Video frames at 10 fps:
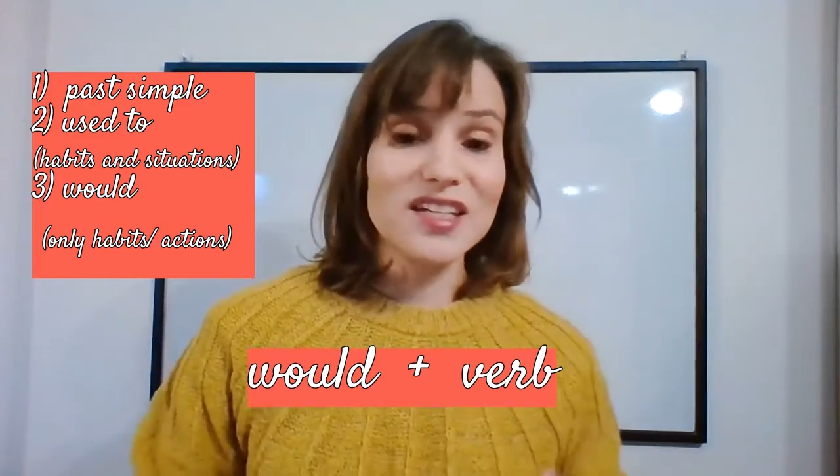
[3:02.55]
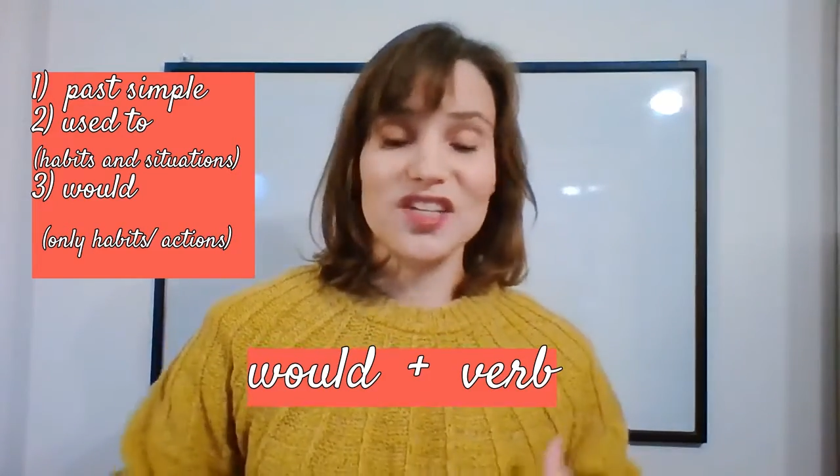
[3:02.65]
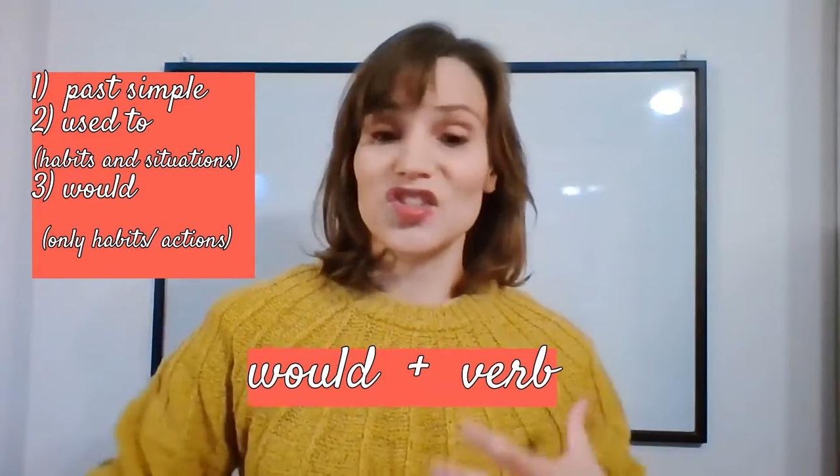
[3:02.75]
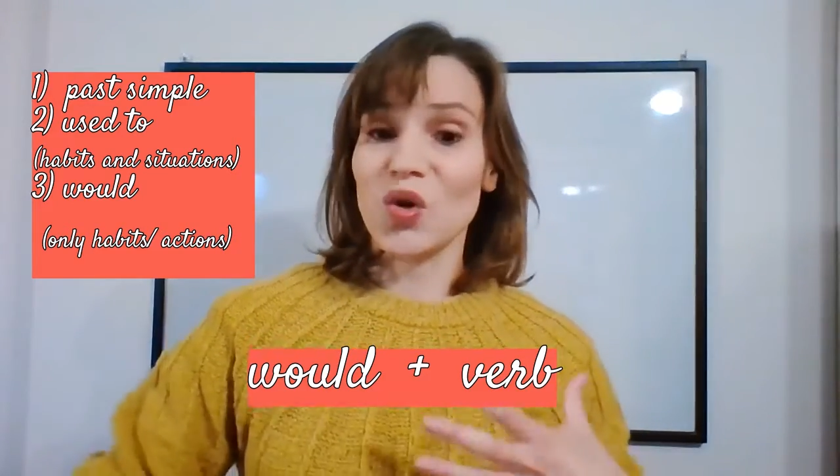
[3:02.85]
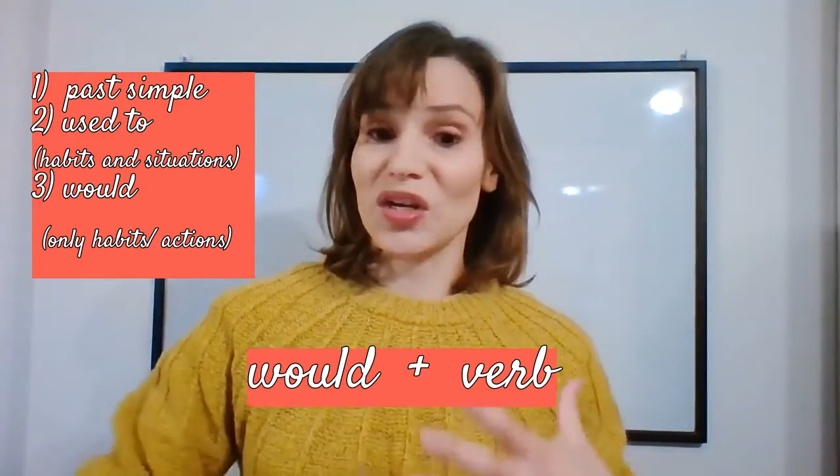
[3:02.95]

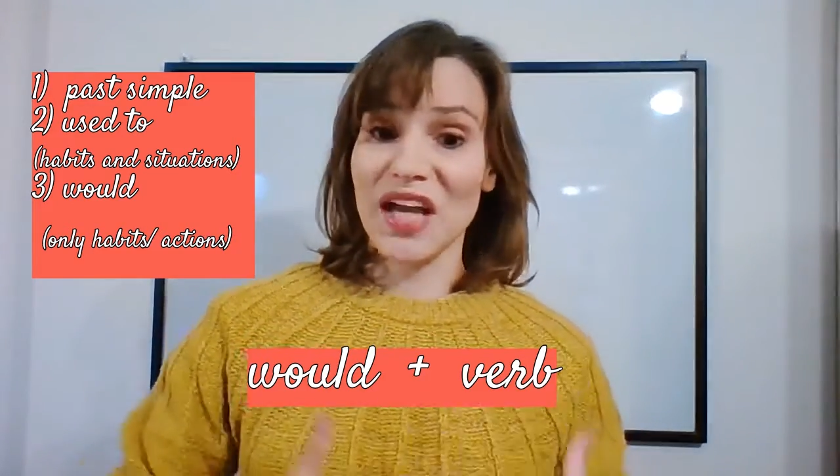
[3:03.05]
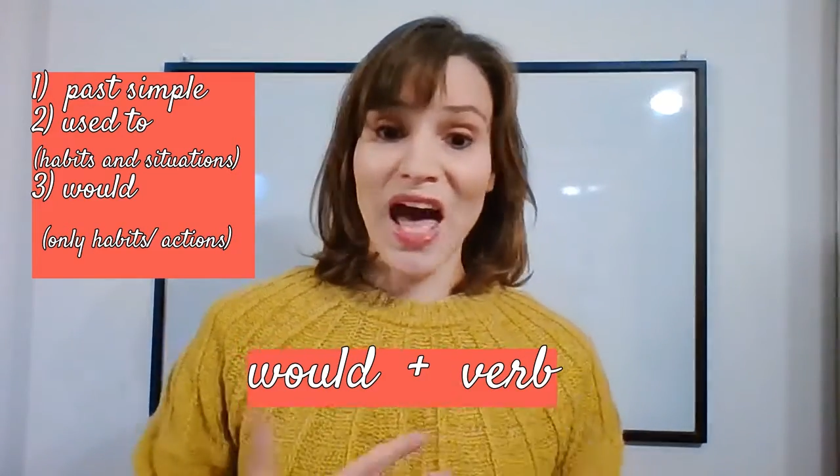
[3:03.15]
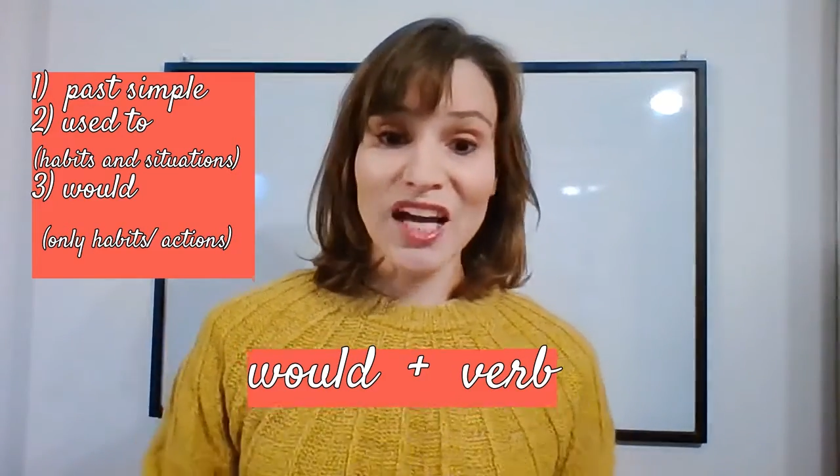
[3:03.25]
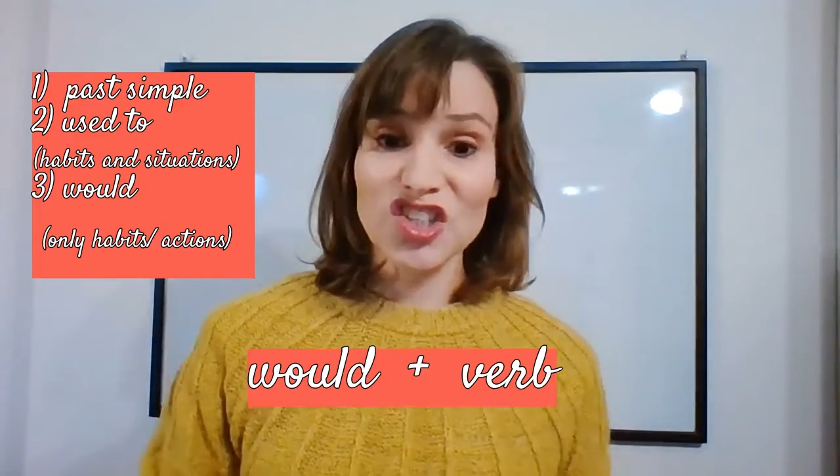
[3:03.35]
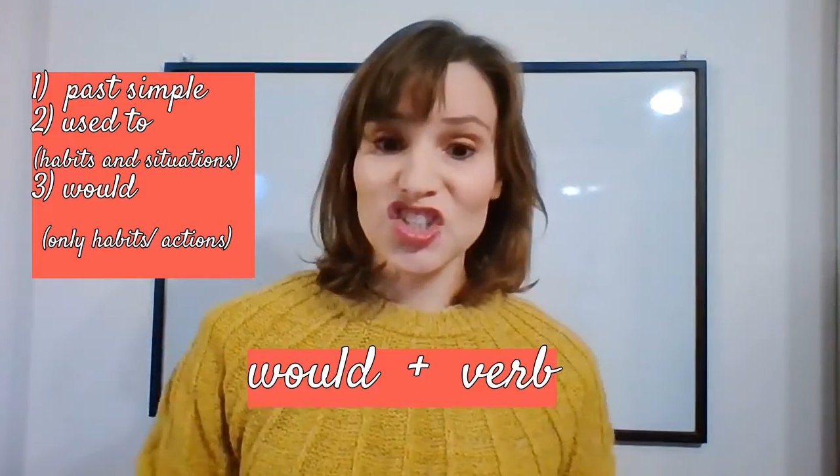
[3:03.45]
it's not an
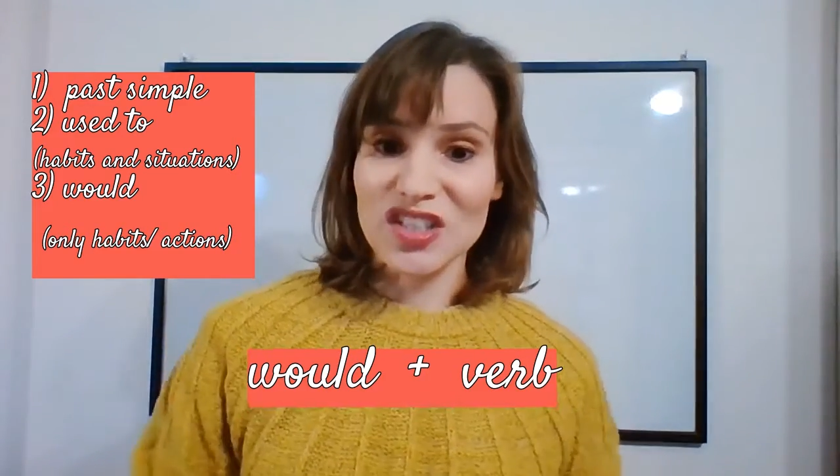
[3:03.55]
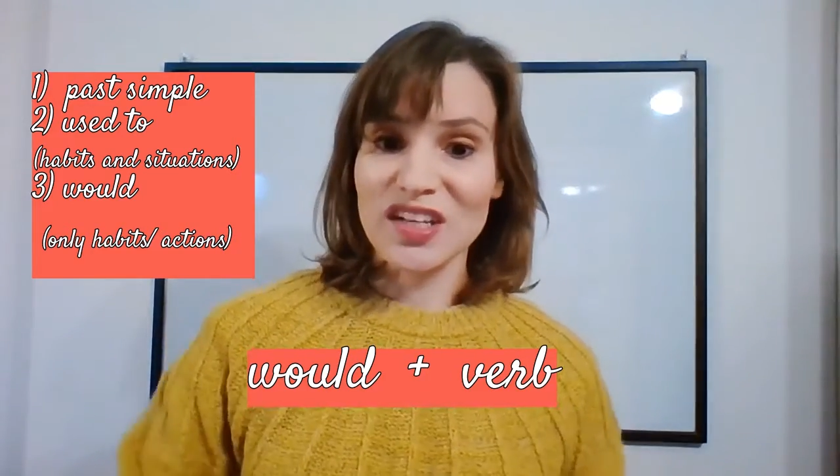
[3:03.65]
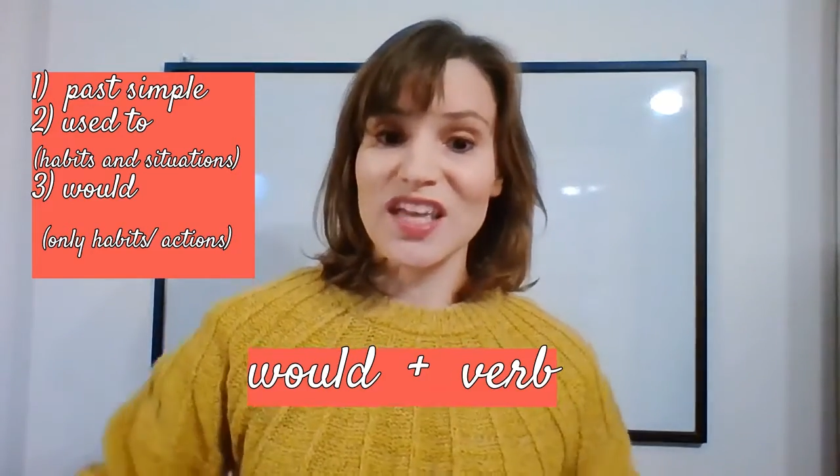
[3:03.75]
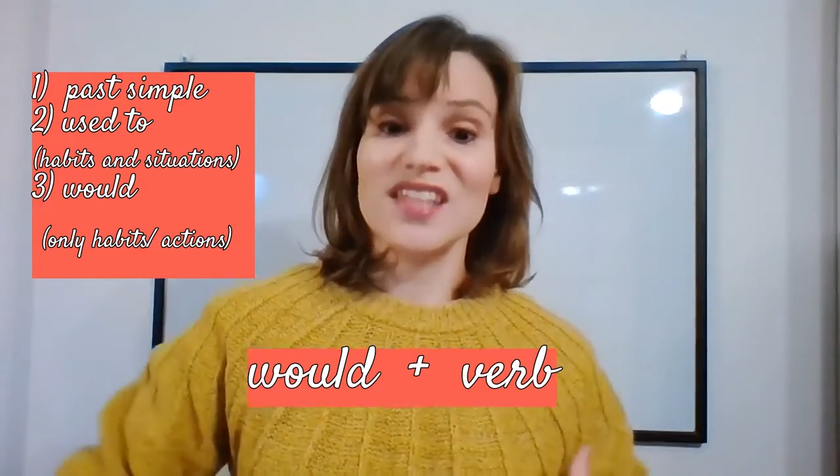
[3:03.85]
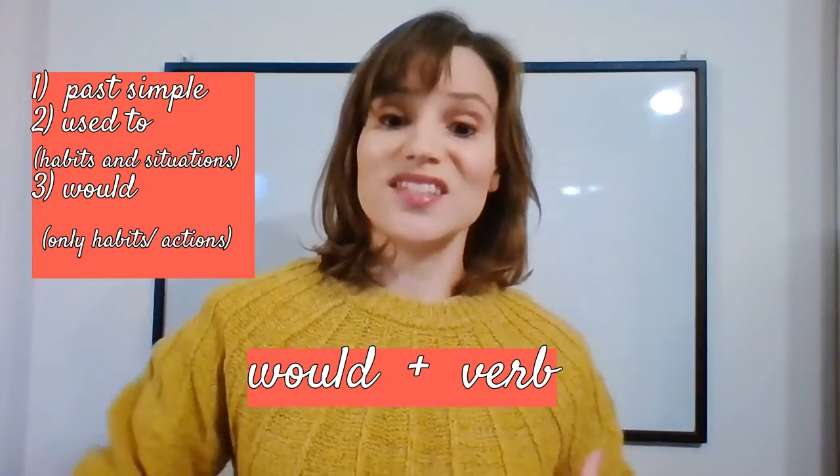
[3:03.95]
action,
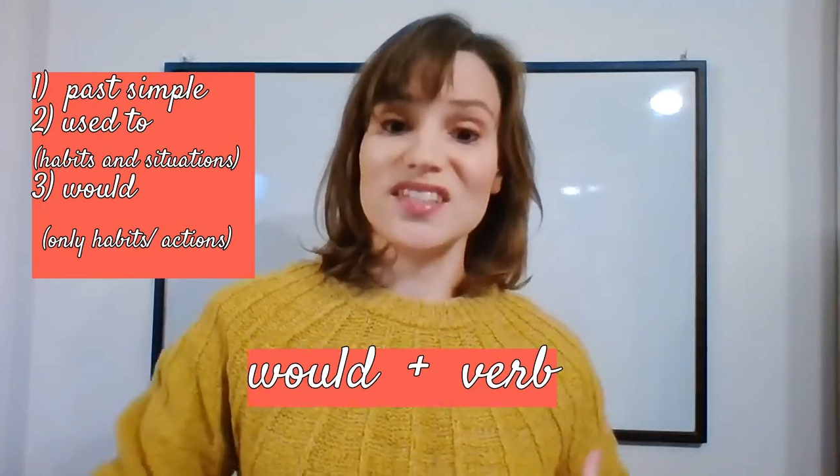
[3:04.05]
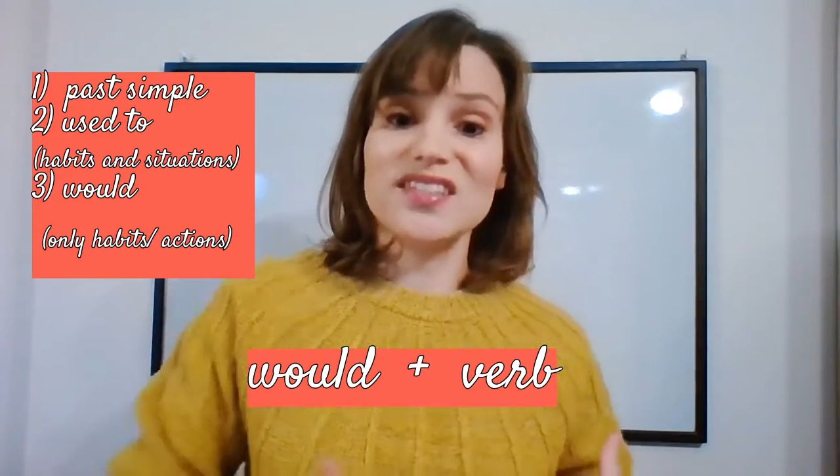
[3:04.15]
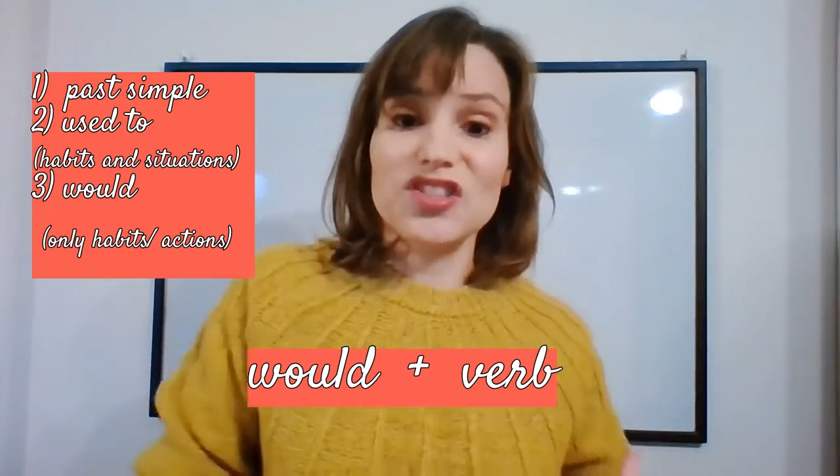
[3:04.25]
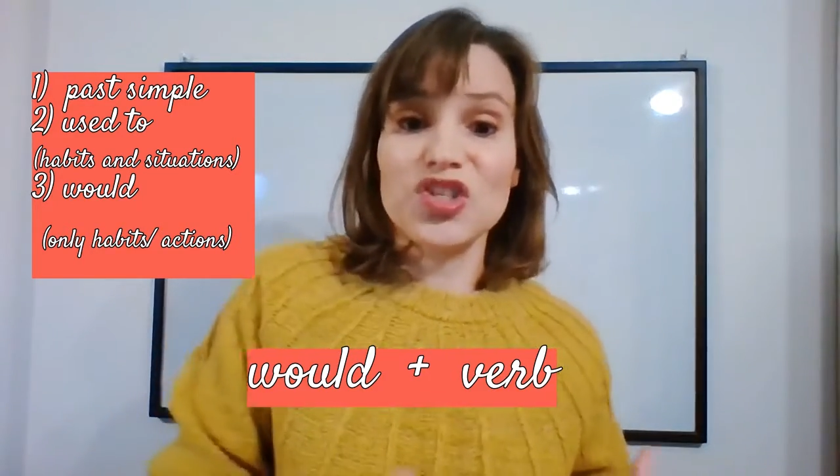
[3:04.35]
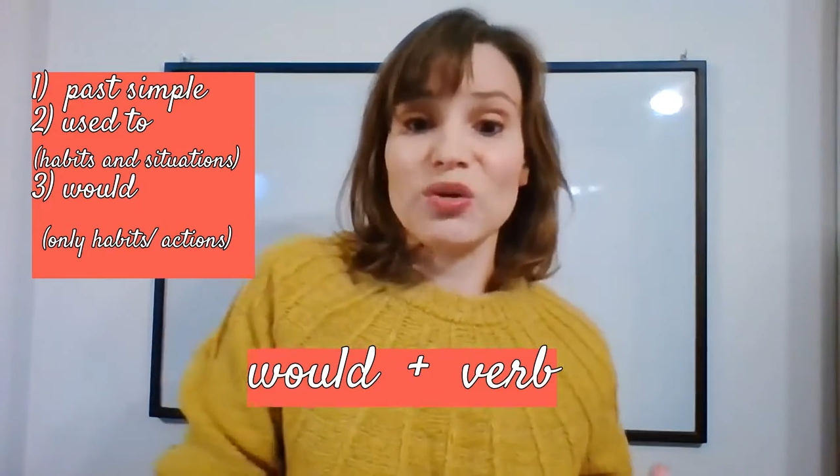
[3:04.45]
it's a
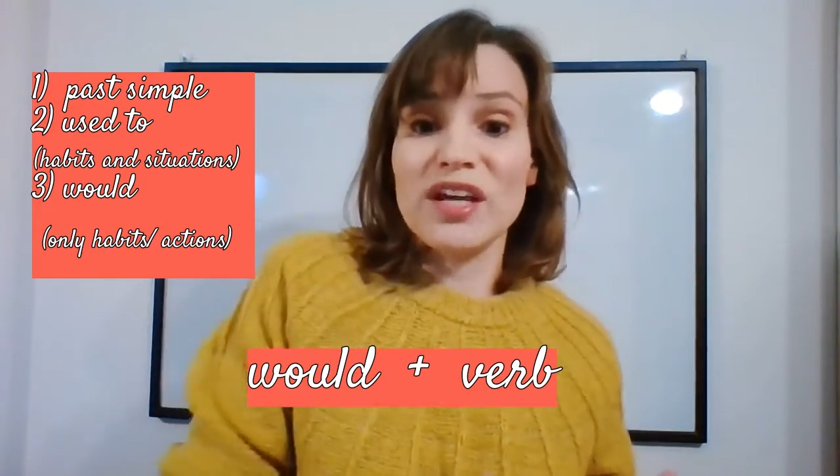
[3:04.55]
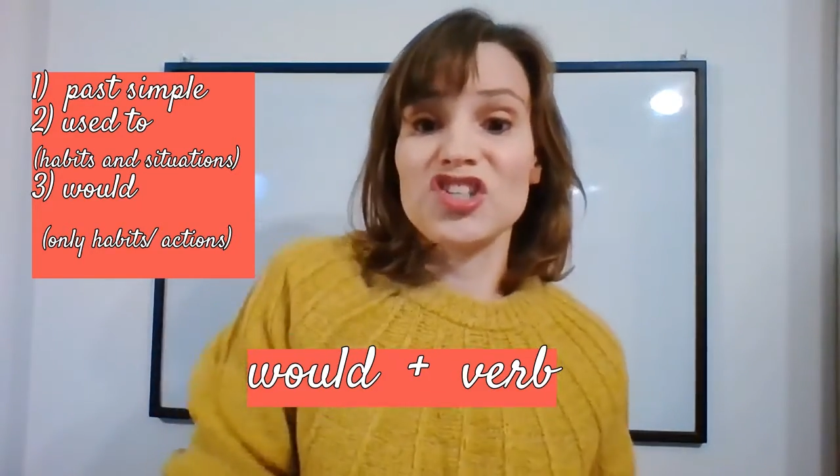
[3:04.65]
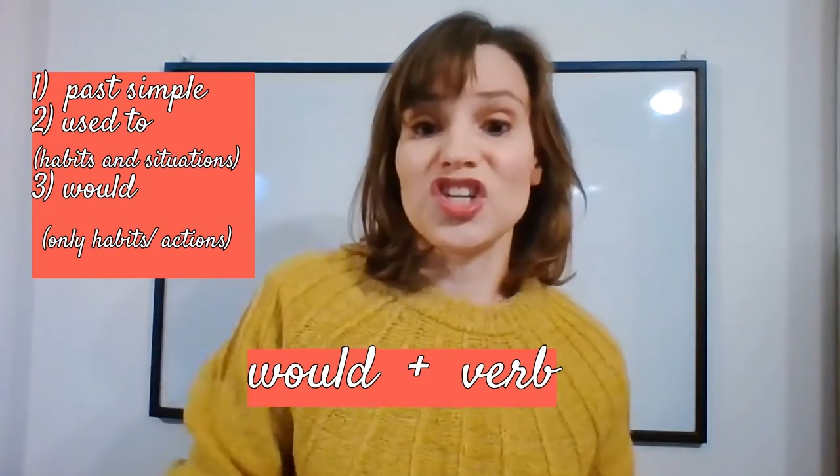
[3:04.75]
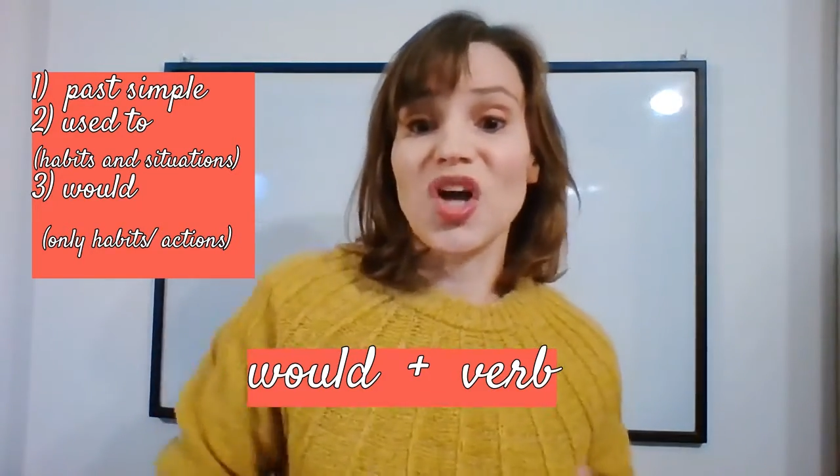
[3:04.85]
situation.